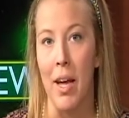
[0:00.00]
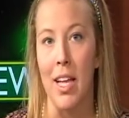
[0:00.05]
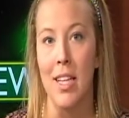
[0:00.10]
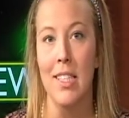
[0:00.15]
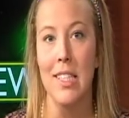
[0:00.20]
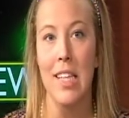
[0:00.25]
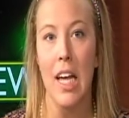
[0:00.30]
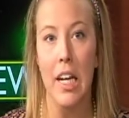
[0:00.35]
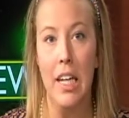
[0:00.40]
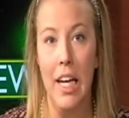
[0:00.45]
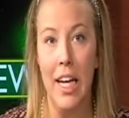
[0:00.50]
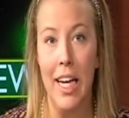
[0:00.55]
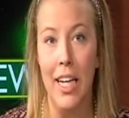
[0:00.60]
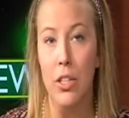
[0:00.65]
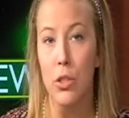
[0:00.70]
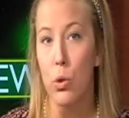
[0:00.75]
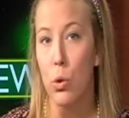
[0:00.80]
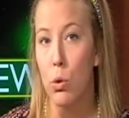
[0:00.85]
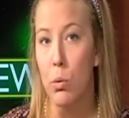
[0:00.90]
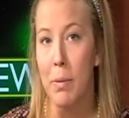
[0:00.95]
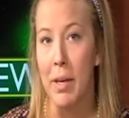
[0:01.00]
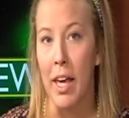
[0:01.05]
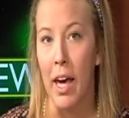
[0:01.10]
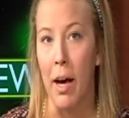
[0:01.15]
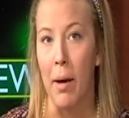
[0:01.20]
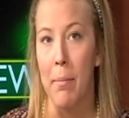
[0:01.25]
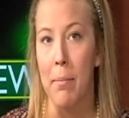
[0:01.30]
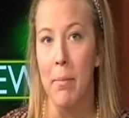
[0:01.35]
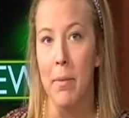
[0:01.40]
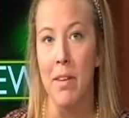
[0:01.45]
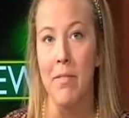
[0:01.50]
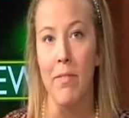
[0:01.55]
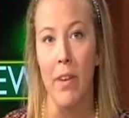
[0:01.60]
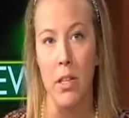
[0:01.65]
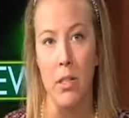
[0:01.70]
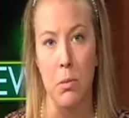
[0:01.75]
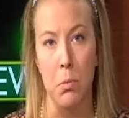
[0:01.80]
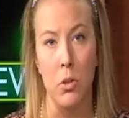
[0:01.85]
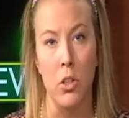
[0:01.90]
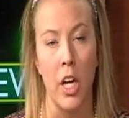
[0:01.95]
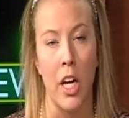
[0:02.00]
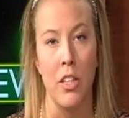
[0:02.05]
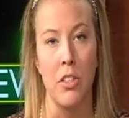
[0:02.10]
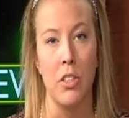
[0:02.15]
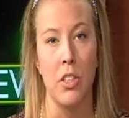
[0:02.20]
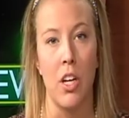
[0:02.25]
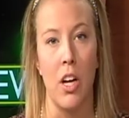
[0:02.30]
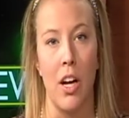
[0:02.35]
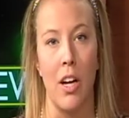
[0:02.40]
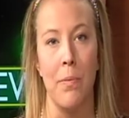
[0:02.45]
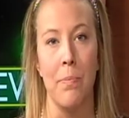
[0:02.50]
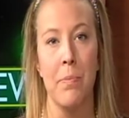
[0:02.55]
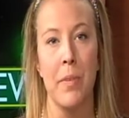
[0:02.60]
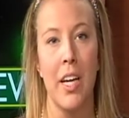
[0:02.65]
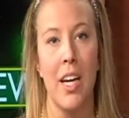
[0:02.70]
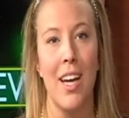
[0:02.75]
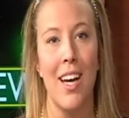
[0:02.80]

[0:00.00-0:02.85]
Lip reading: and Sunday at 2 p.m. in Festival Concert Hall.